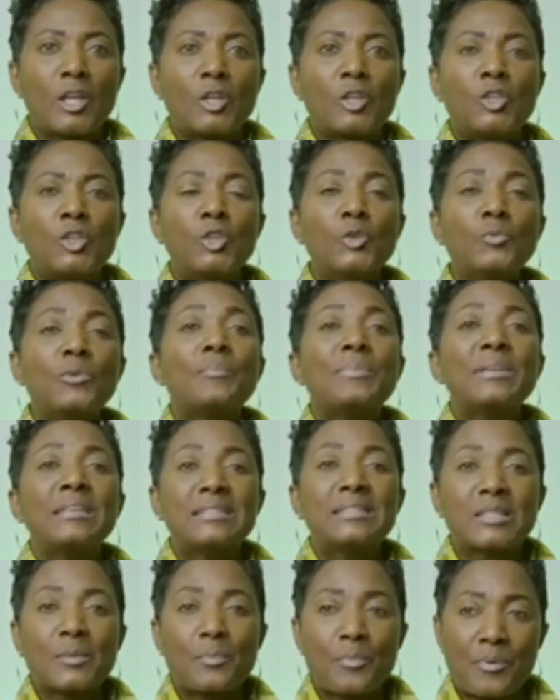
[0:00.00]
You will be
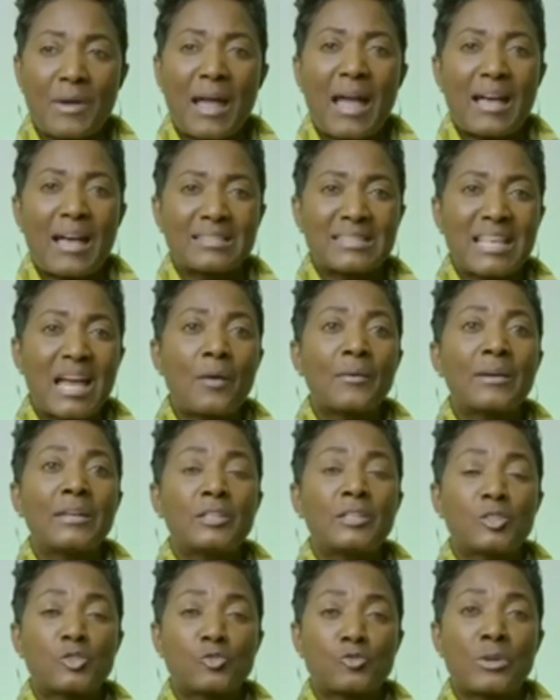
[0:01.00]
surprised how
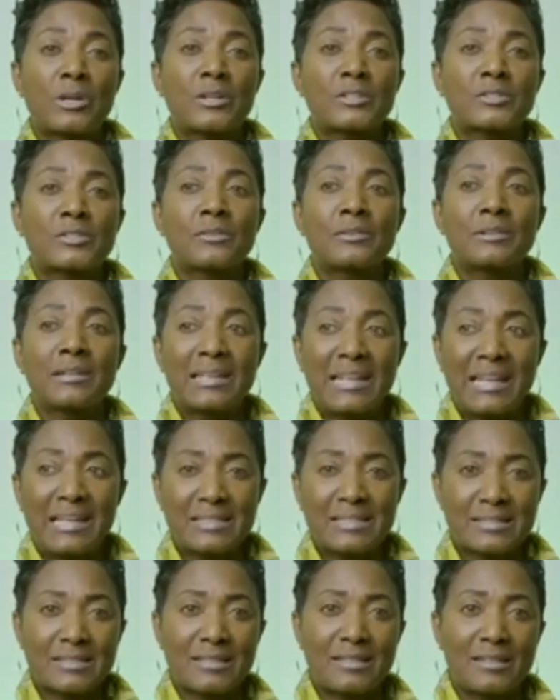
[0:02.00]
a structured
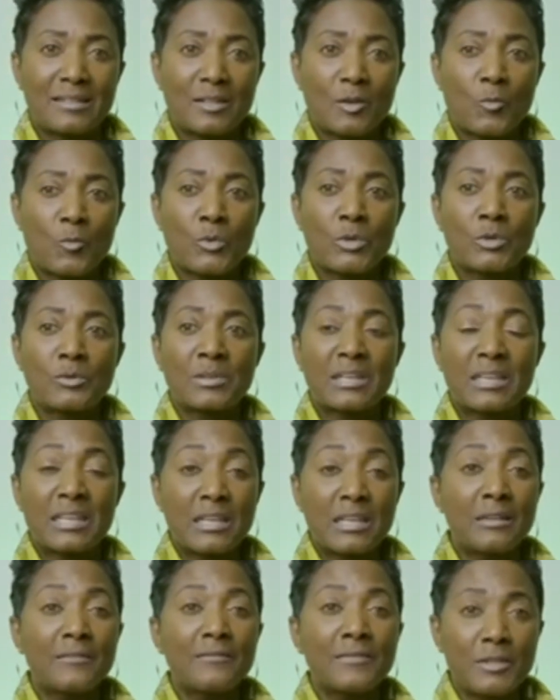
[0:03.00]
lesson will
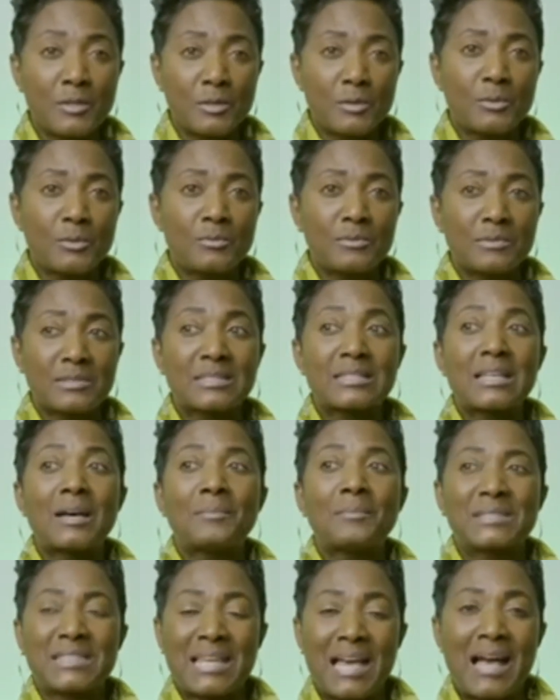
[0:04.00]
give you
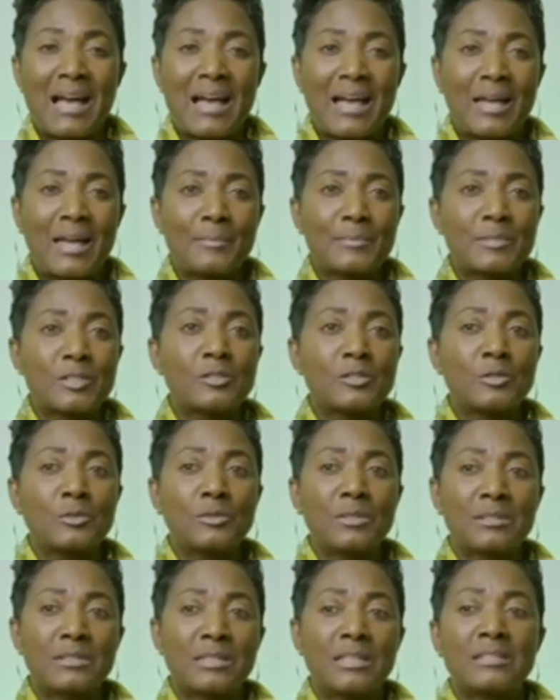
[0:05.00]
some time to do
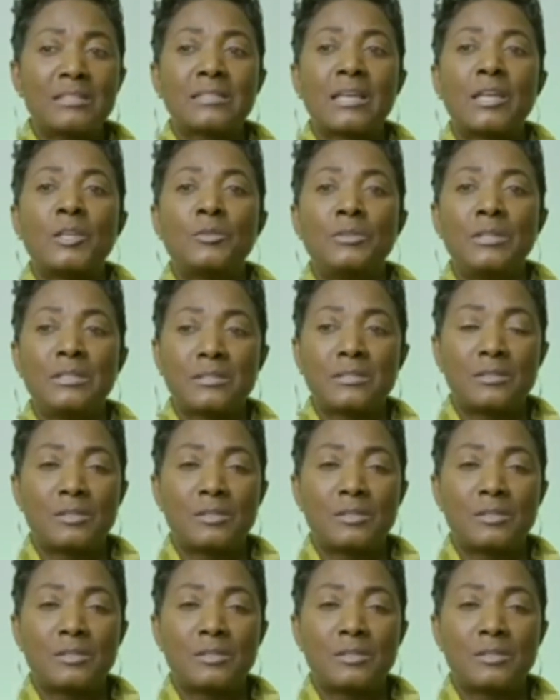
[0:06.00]
the things that you need to